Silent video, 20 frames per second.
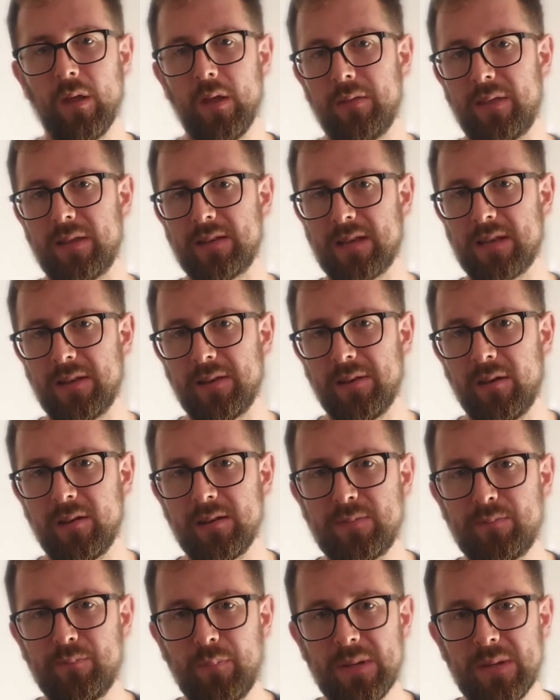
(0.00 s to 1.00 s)
There's a
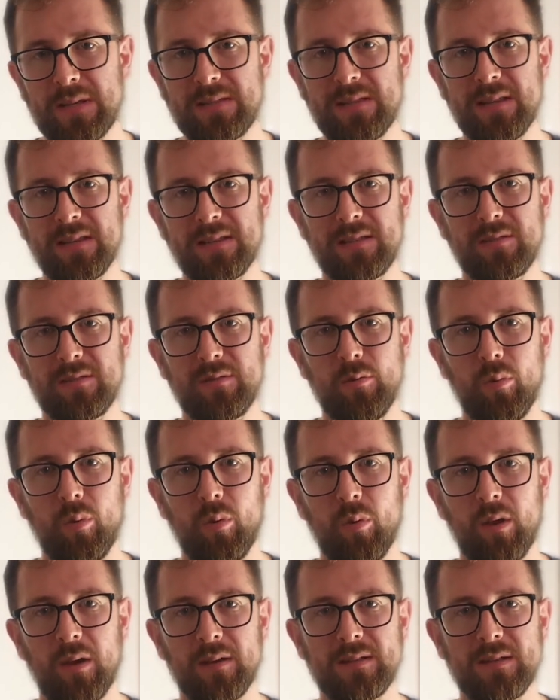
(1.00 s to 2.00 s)
nice business
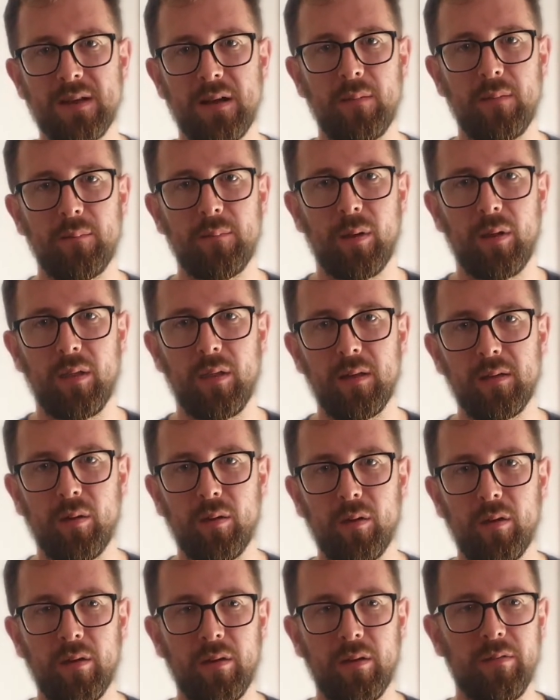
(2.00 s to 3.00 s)
school example that
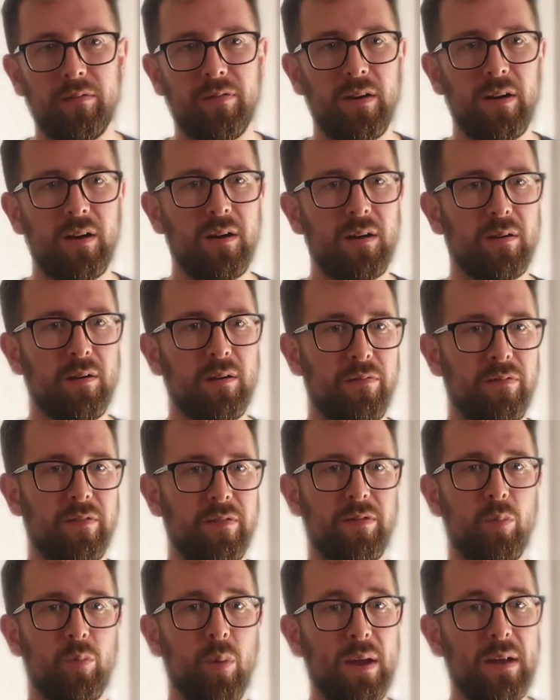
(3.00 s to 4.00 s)
you'll all have heard of
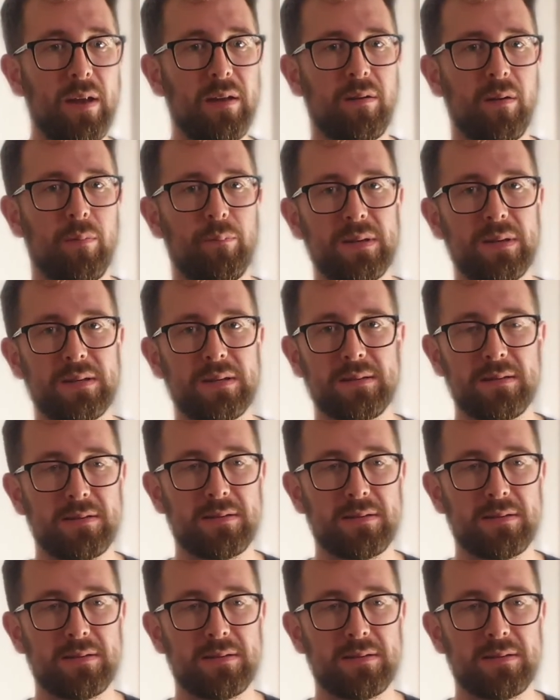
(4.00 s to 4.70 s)
if you went to business